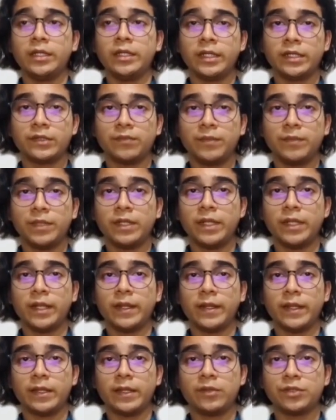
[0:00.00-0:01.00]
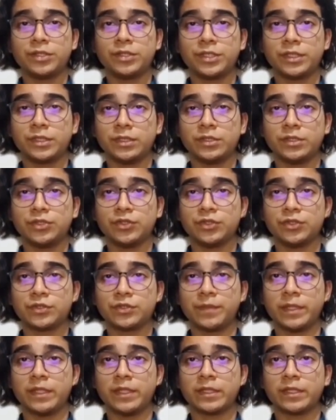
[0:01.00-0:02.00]
it does mean that negotiators should
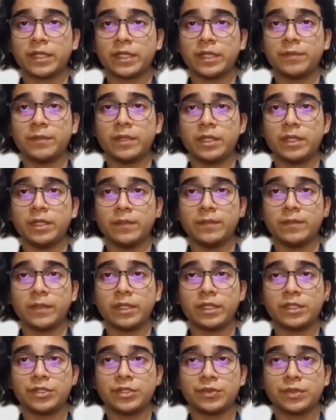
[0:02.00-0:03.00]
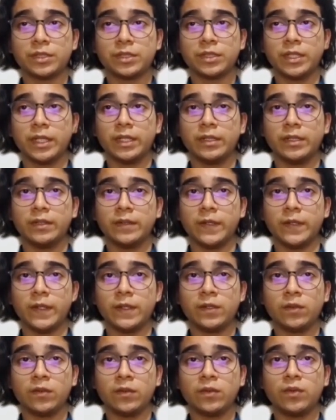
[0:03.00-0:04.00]
spend time in making sure that
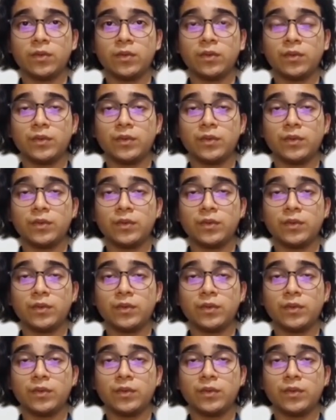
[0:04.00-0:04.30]
they know